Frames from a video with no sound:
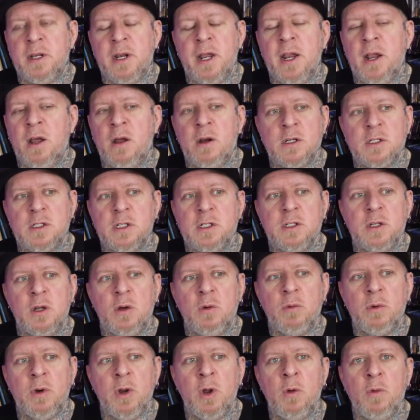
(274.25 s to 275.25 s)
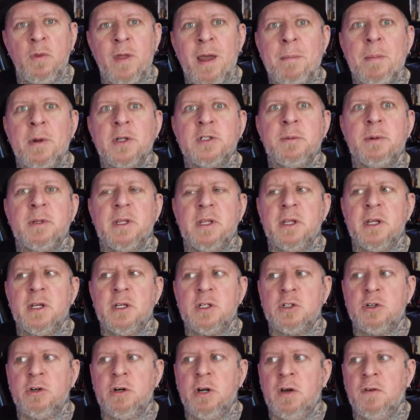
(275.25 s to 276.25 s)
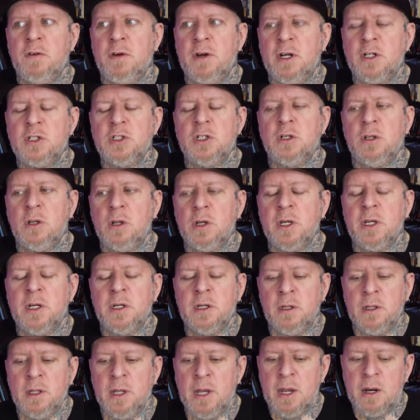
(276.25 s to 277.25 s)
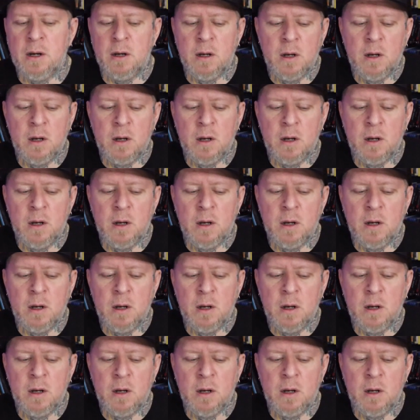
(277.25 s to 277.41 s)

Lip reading: I honestly don't know that much about the history of it. I should look into that.